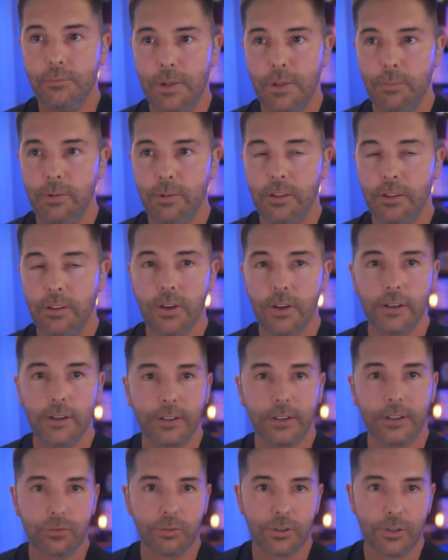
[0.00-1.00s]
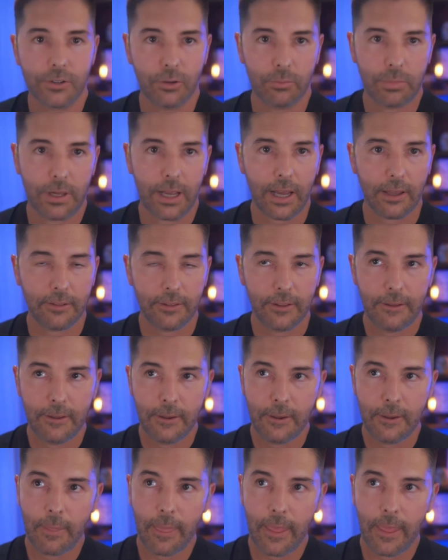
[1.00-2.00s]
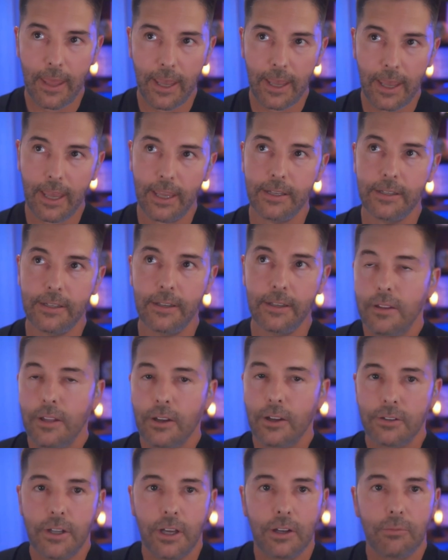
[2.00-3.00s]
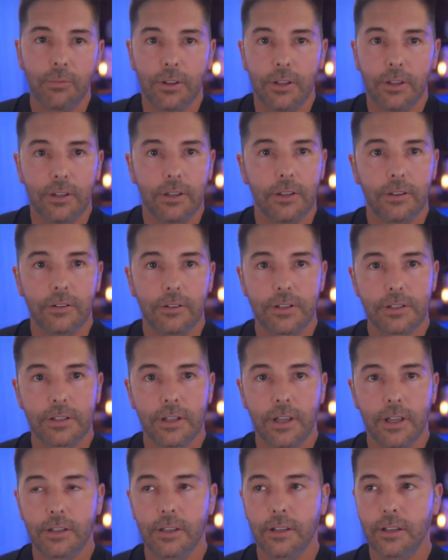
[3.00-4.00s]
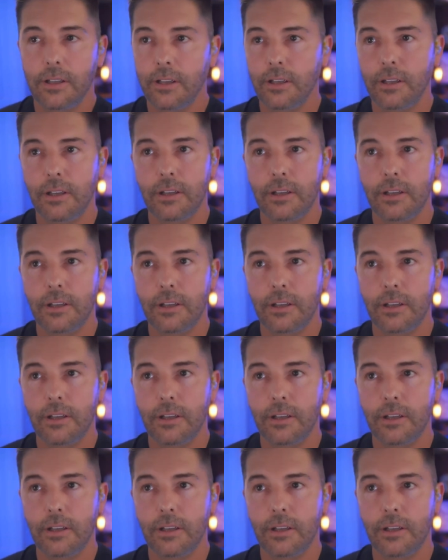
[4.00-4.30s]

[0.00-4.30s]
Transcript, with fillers: maybe they've gone down the traditional path and they're done with it. They're just like,